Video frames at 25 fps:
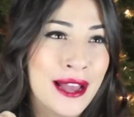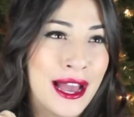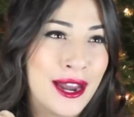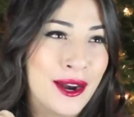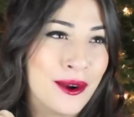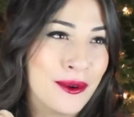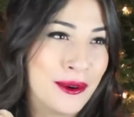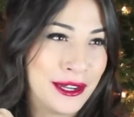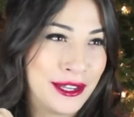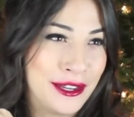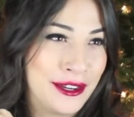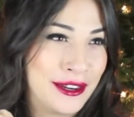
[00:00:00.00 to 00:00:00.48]
I
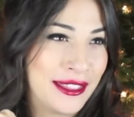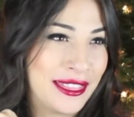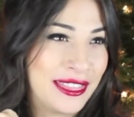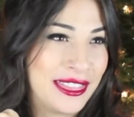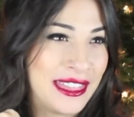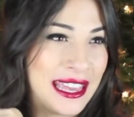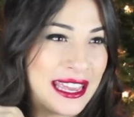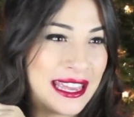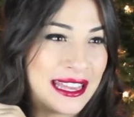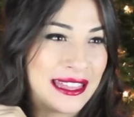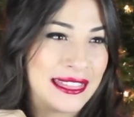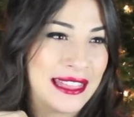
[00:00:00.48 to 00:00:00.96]
don't want you to
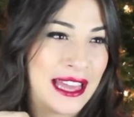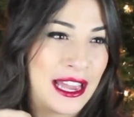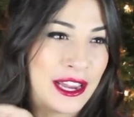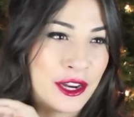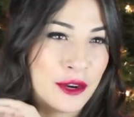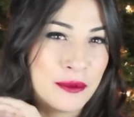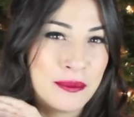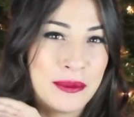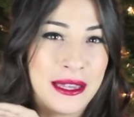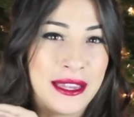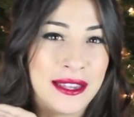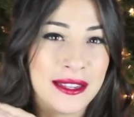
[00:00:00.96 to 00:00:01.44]
think
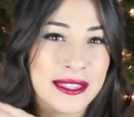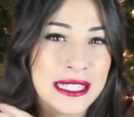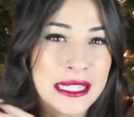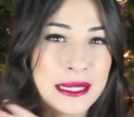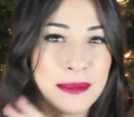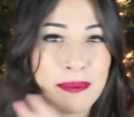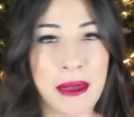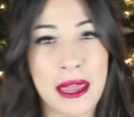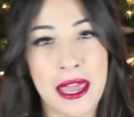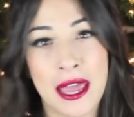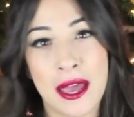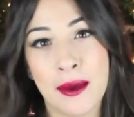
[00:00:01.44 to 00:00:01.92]
that you're being
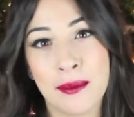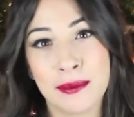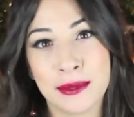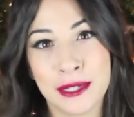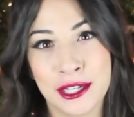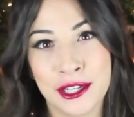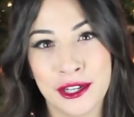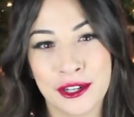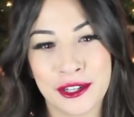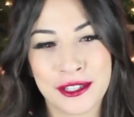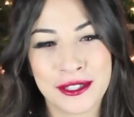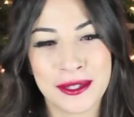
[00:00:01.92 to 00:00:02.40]

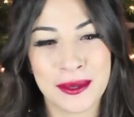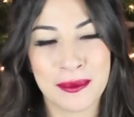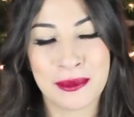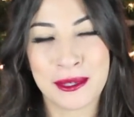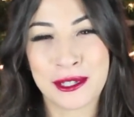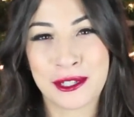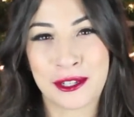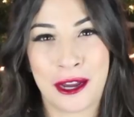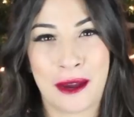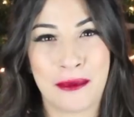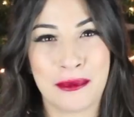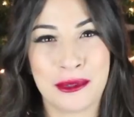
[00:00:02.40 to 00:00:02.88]
spammed in your
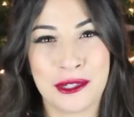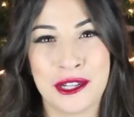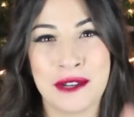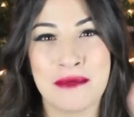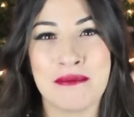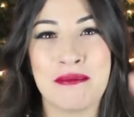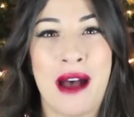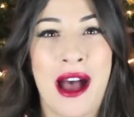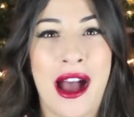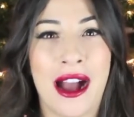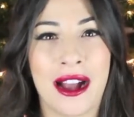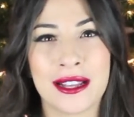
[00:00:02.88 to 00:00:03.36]

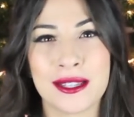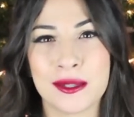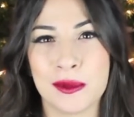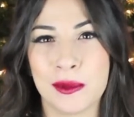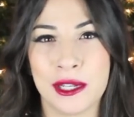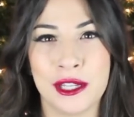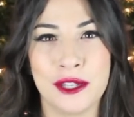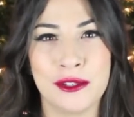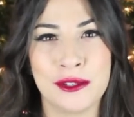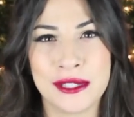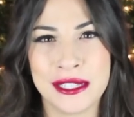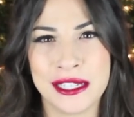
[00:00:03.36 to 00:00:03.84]
subscription box
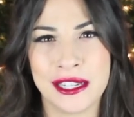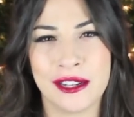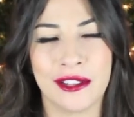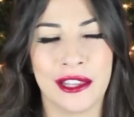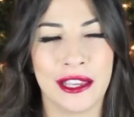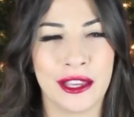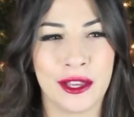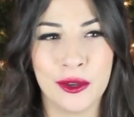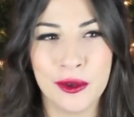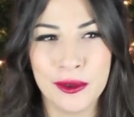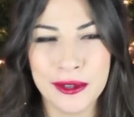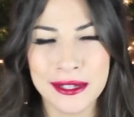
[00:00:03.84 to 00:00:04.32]
when you see you're
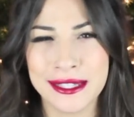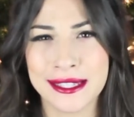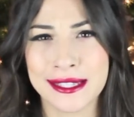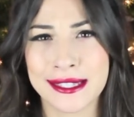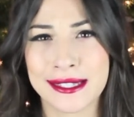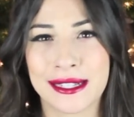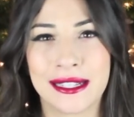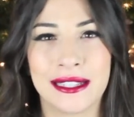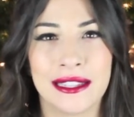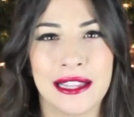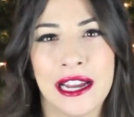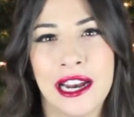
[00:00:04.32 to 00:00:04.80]
like who is
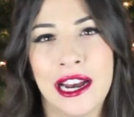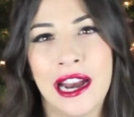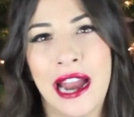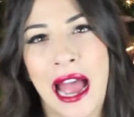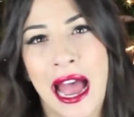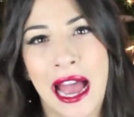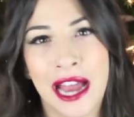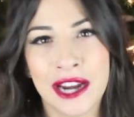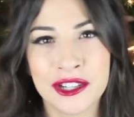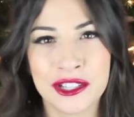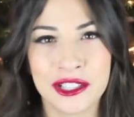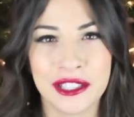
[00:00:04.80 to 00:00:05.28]
this Claire
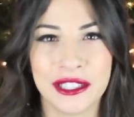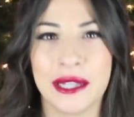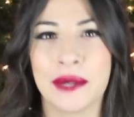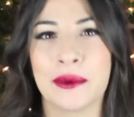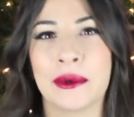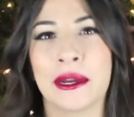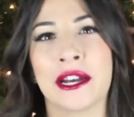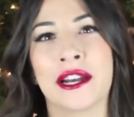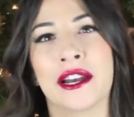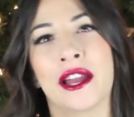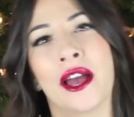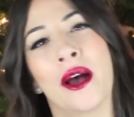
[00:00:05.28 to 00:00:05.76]
Ashley
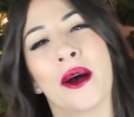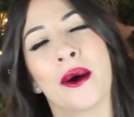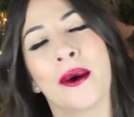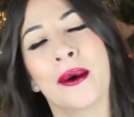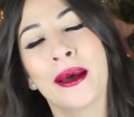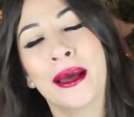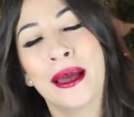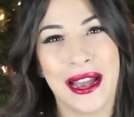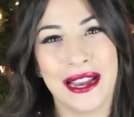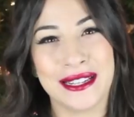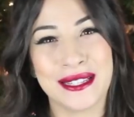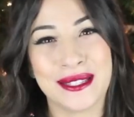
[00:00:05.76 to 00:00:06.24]

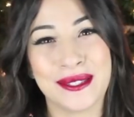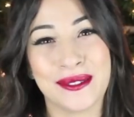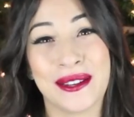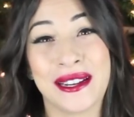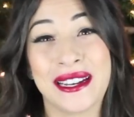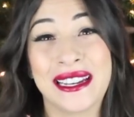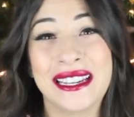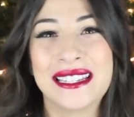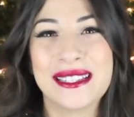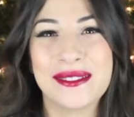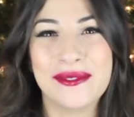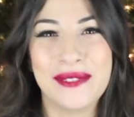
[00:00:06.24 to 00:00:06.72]
weirdo? I just
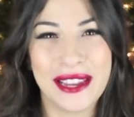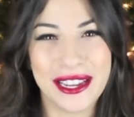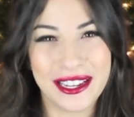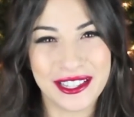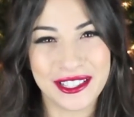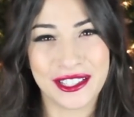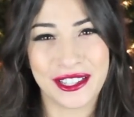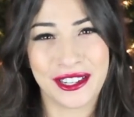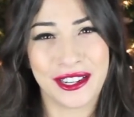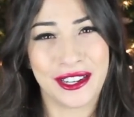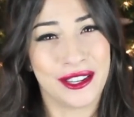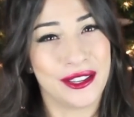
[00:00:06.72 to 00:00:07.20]
wanted to
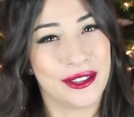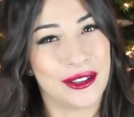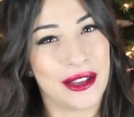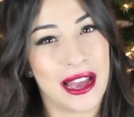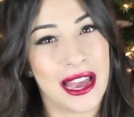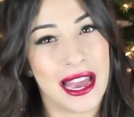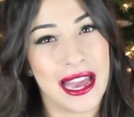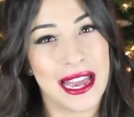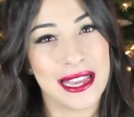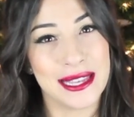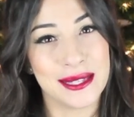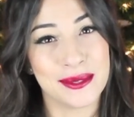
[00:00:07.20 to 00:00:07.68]
make sure you
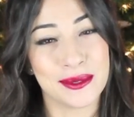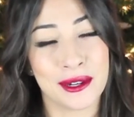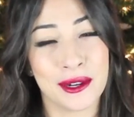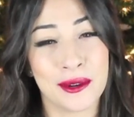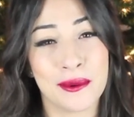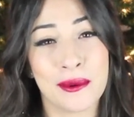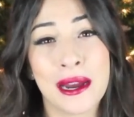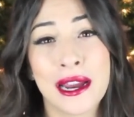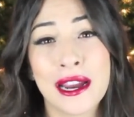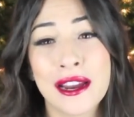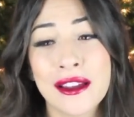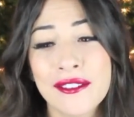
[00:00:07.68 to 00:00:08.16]
guys were
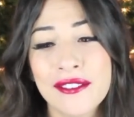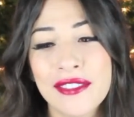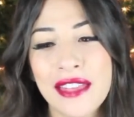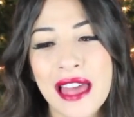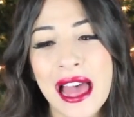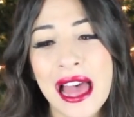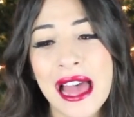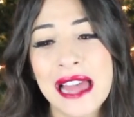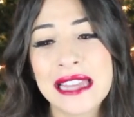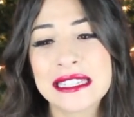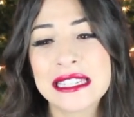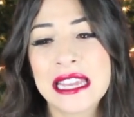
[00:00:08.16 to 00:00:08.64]
aware of
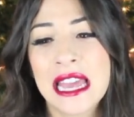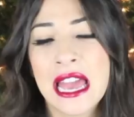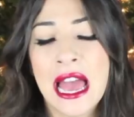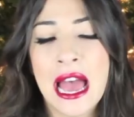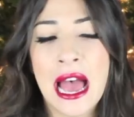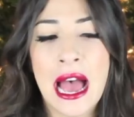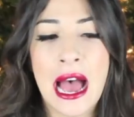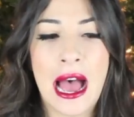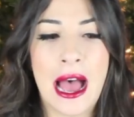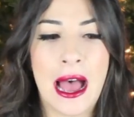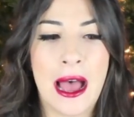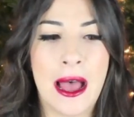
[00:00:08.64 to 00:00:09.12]
that
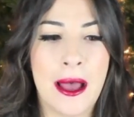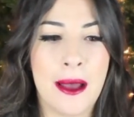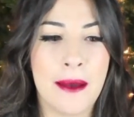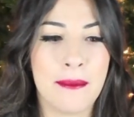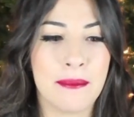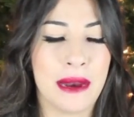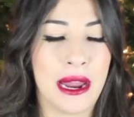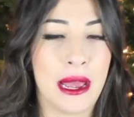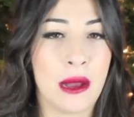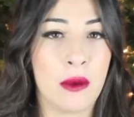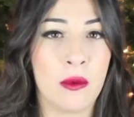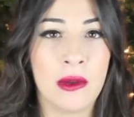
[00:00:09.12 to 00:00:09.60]

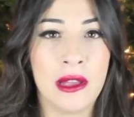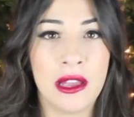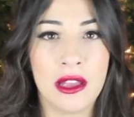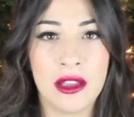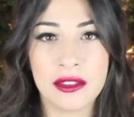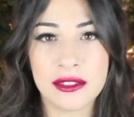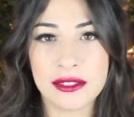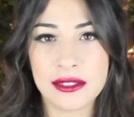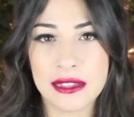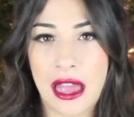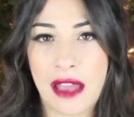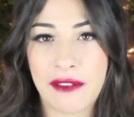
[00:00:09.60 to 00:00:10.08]
um, but I
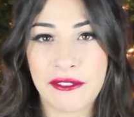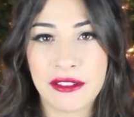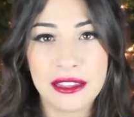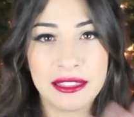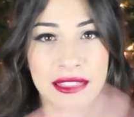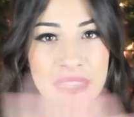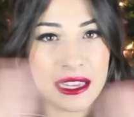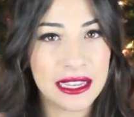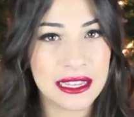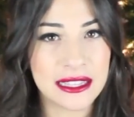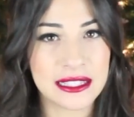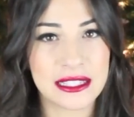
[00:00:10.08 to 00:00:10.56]
will
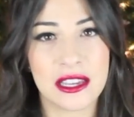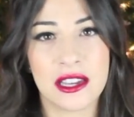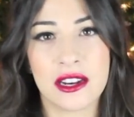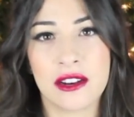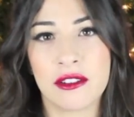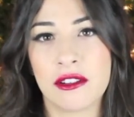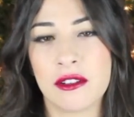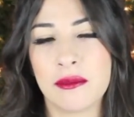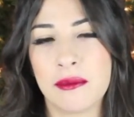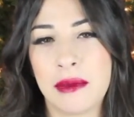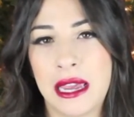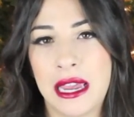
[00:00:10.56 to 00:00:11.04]
everything is
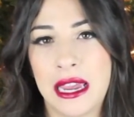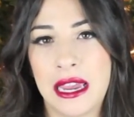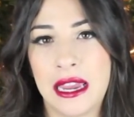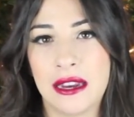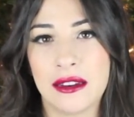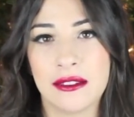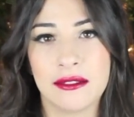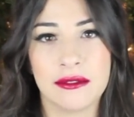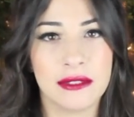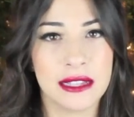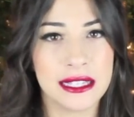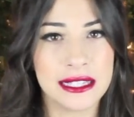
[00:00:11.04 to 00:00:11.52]
gonna
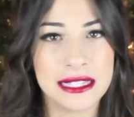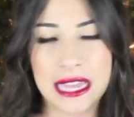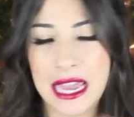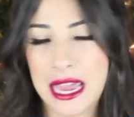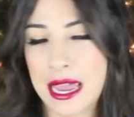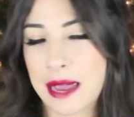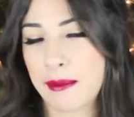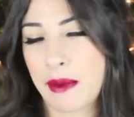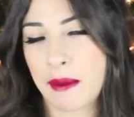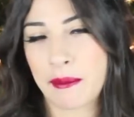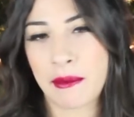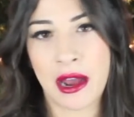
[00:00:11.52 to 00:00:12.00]
remain the
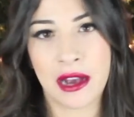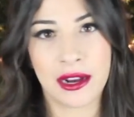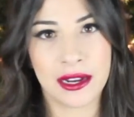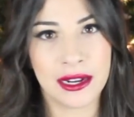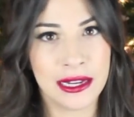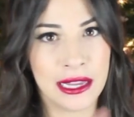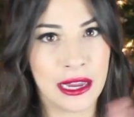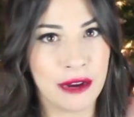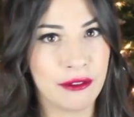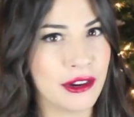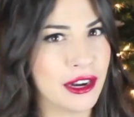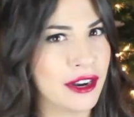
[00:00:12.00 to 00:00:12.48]
same. I'm not
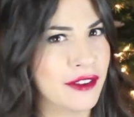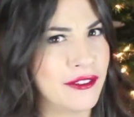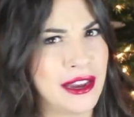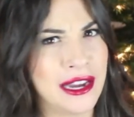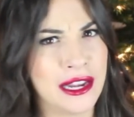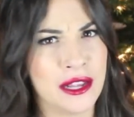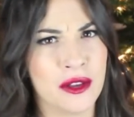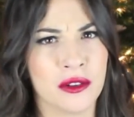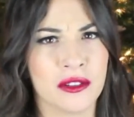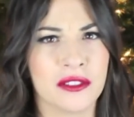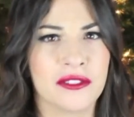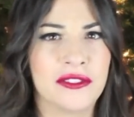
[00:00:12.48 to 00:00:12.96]
gonna get rid of
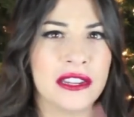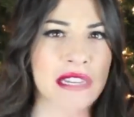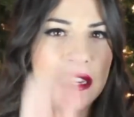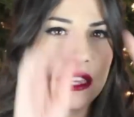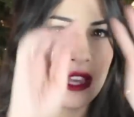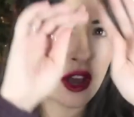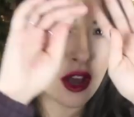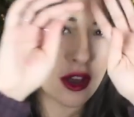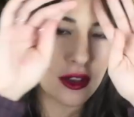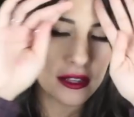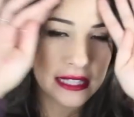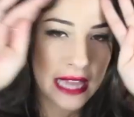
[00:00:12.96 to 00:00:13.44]
any old
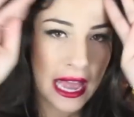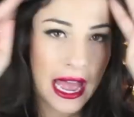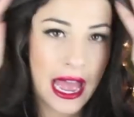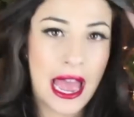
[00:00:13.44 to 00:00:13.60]
videos.